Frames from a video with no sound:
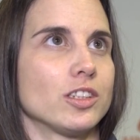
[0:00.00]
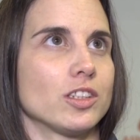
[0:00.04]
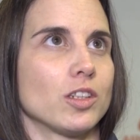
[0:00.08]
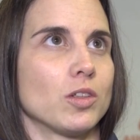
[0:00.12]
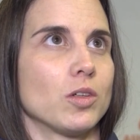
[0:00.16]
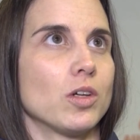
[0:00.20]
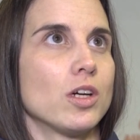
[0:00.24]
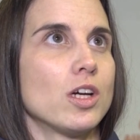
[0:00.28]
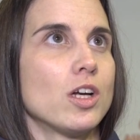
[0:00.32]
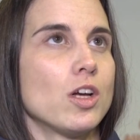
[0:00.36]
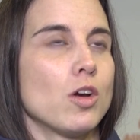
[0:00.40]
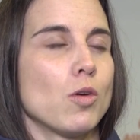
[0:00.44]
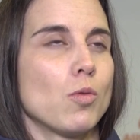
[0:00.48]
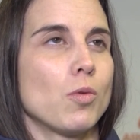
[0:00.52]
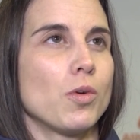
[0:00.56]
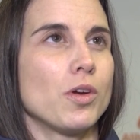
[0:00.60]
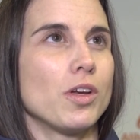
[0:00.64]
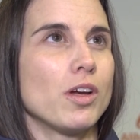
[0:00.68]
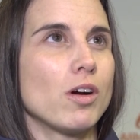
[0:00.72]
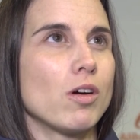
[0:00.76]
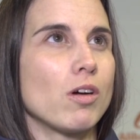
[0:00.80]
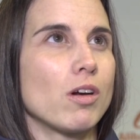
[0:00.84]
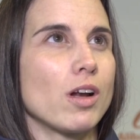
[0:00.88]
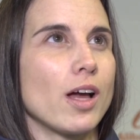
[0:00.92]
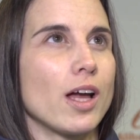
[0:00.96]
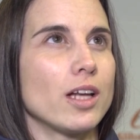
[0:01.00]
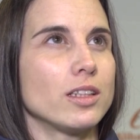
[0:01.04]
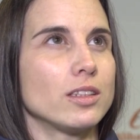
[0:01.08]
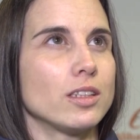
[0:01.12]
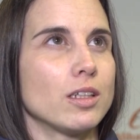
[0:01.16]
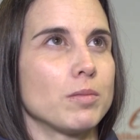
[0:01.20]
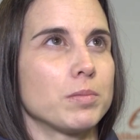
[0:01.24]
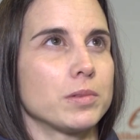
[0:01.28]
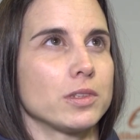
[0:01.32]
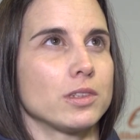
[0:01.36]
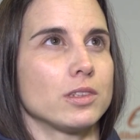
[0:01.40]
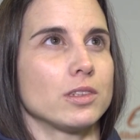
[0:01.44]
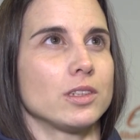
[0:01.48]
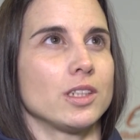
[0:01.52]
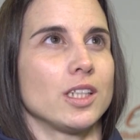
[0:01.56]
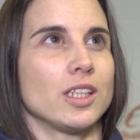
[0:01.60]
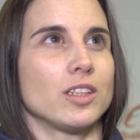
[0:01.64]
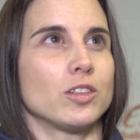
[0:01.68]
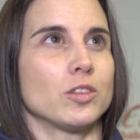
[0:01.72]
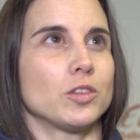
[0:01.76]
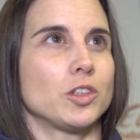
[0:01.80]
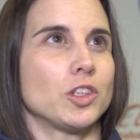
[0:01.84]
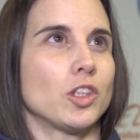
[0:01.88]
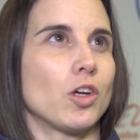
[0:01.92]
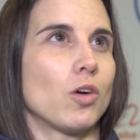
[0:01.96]
So we all had the opportunity
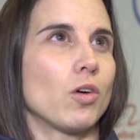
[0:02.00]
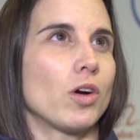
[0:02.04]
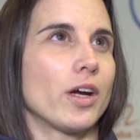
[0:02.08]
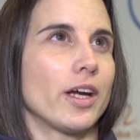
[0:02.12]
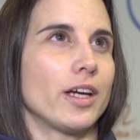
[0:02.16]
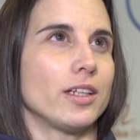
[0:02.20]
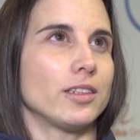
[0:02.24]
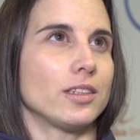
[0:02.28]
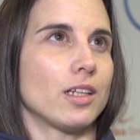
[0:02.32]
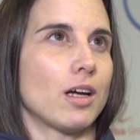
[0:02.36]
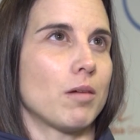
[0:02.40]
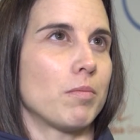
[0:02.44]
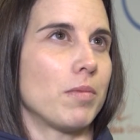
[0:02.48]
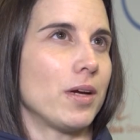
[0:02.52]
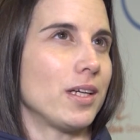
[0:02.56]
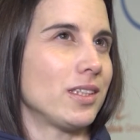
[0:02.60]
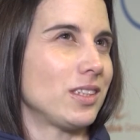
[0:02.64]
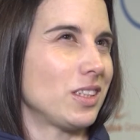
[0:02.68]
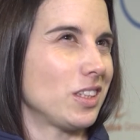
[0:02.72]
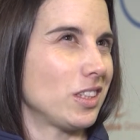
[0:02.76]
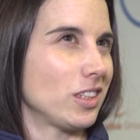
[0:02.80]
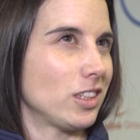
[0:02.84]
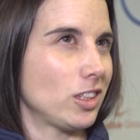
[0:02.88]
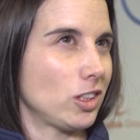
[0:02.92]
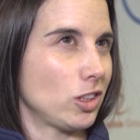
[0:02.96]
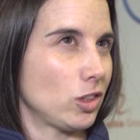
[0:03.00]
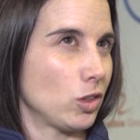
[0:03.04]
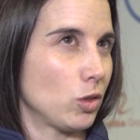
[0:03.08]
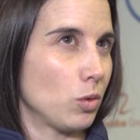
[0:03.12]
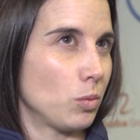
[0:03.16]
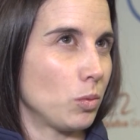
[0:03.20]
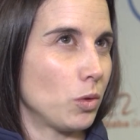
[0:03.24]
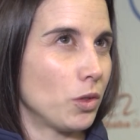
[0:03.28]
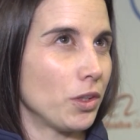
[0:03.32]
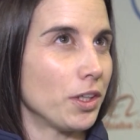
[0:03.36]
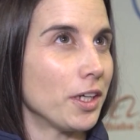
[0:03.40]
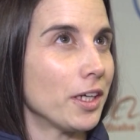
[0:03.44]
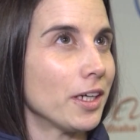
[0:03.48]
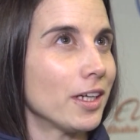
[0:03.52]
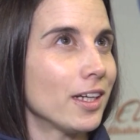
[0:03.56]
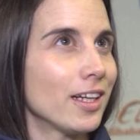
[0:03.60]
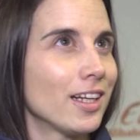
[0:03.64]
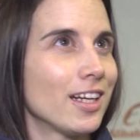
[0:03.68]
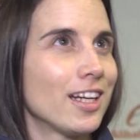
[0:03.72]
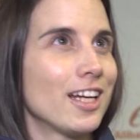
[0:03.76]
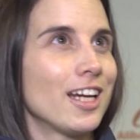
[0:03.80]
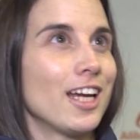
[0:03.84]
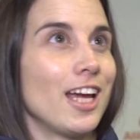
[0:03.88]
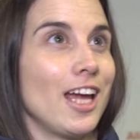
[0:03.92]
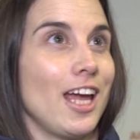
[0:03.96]
to showcase our best snowboarding,
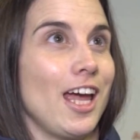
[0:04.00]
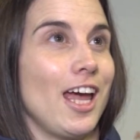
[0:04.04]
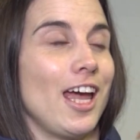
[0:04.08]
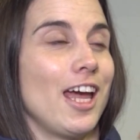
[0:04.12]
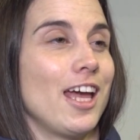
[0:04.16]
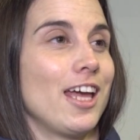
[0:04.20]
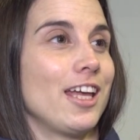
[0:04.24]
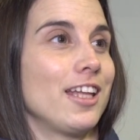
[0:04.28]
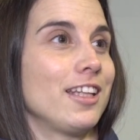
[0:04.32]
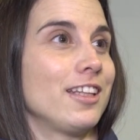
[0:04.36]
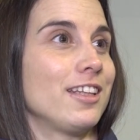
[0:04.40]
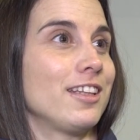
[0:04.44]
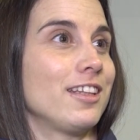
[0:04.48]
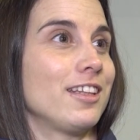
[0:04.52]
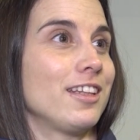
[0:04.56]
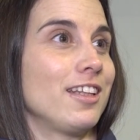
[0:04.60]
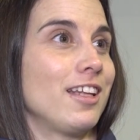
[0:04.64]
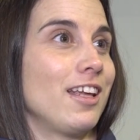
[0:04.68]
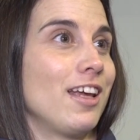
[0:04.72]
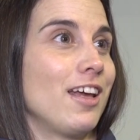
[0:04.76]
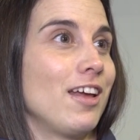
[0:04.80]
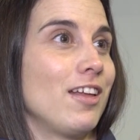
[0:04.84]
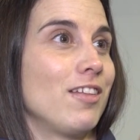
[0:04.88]
and